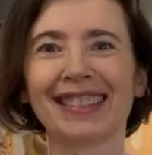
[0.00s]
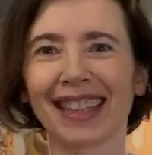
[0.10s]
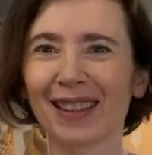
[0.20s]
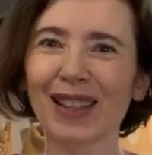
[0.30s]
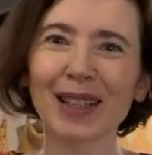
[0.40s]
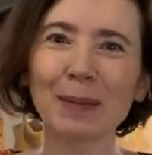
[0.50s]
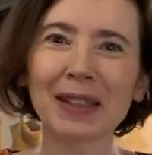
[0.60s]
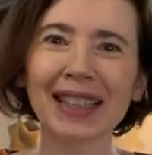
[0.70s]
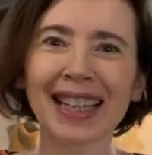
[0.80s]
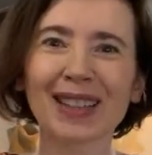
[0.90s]
take the
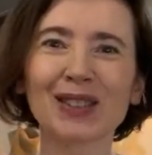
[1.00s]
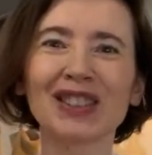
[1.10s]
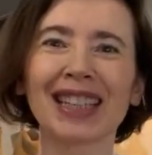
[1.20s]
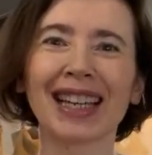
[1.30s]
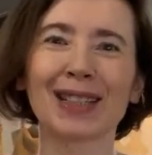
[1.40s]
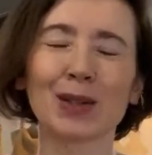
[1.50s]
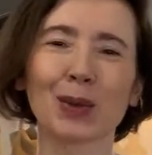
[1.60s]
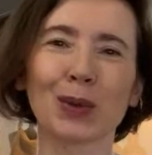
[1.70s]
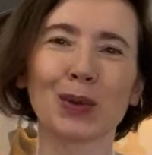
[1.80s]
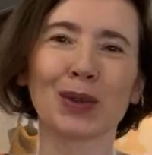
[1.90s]
gimbal out and
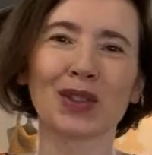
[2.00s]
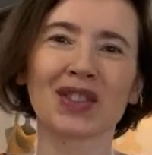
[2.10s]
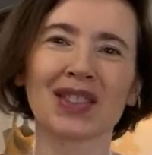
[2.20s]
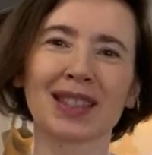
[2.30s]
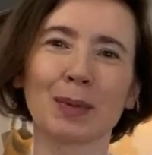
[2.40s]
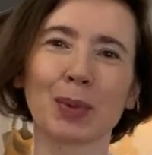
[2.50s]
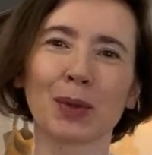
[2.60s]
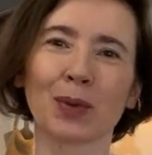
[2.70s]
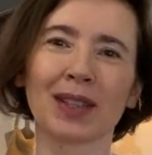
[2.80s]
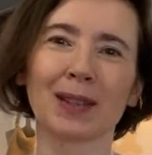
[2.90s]
show you those
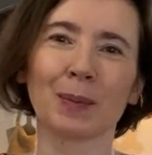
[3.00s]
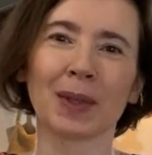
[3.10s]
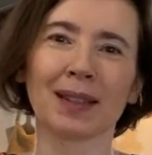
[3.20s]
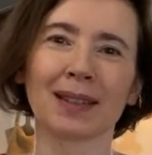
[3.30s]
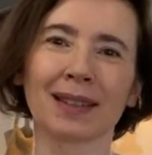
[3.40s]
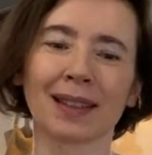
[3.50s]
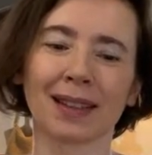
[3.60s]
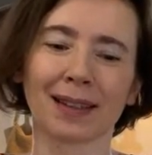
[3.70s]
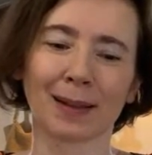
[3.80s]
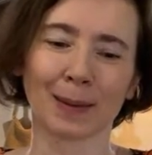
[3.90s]
simple recipes
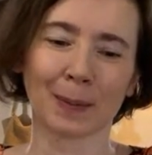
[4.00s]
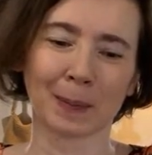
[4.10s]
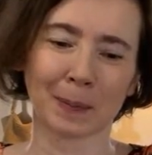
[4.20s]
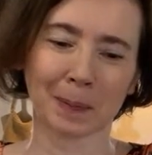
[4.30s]
um,